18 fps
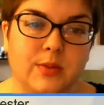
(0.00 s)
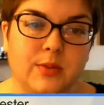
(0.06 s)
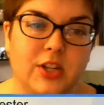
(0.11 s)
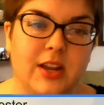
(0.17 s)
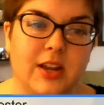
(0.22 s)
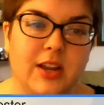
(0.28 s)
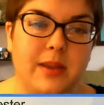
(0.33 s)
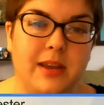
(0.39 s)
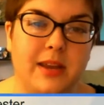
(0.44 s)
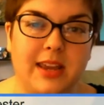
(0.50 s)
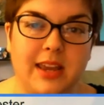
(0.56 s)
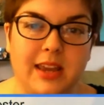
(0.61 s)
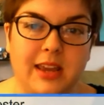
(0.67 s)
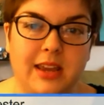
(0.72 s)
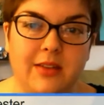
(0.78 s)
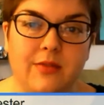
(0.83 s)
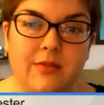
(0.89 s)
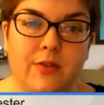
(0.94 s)
which can be
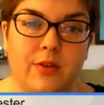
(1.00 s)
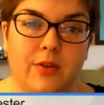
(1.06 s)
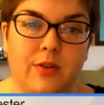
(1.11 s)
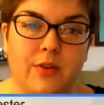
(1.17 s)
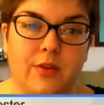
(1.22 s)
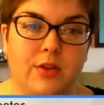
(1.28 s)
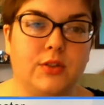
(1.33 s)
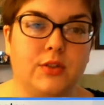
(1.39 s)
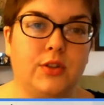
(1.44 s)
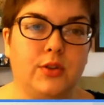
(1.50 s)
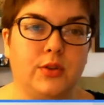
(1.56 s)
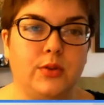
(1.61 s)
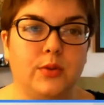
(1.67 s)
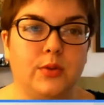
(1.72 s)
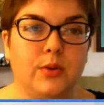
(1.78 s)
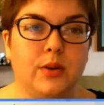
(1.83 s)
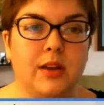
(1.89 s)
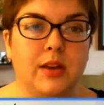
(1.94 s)
key for those
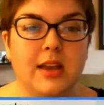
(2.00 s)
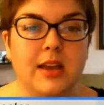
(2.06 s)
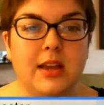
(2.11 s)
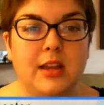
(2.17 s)
who